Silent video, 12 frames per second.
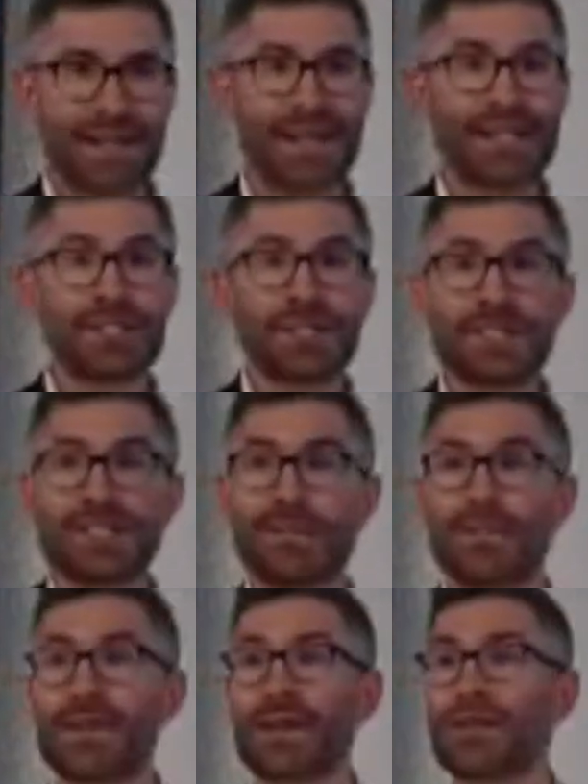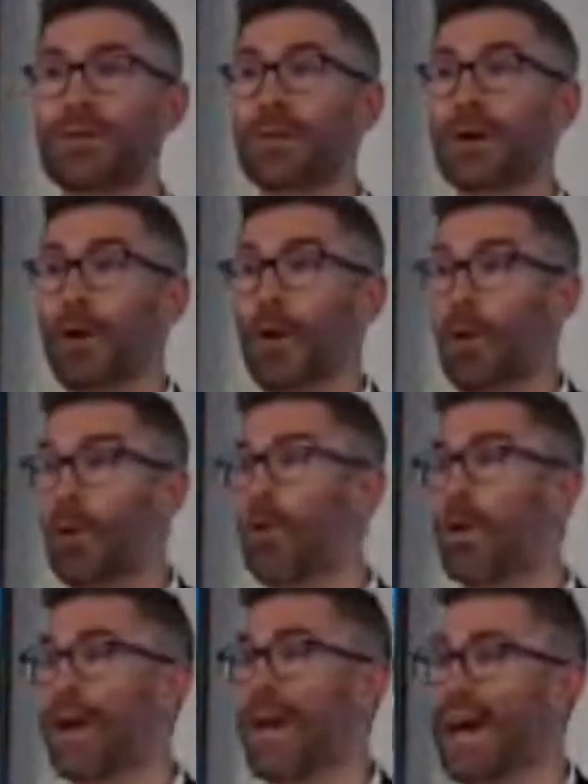It is just something we
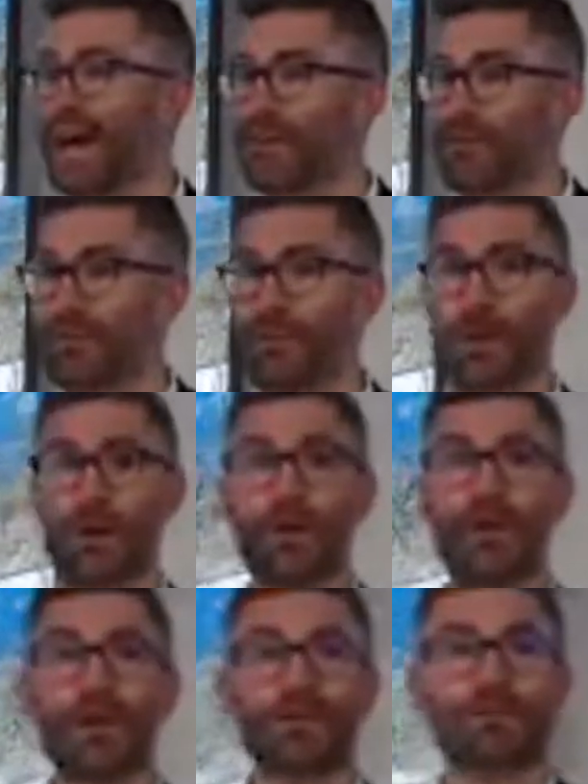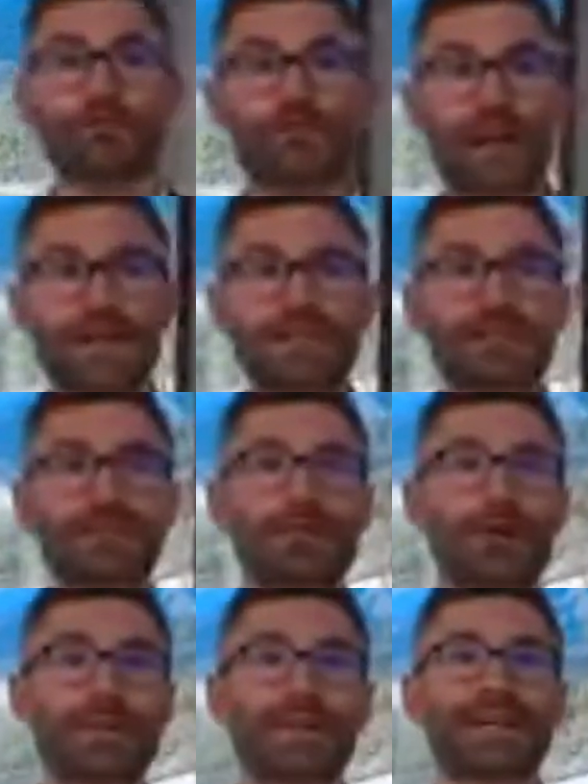all have. We all have a right to
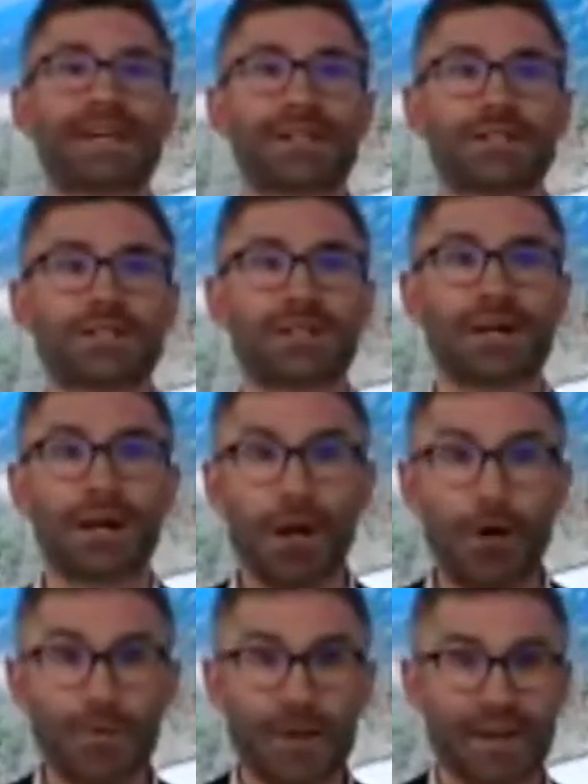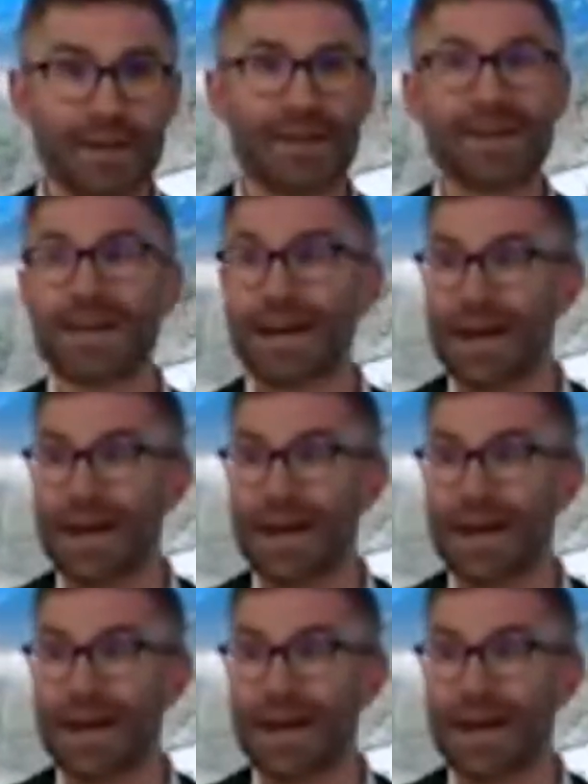communication globally,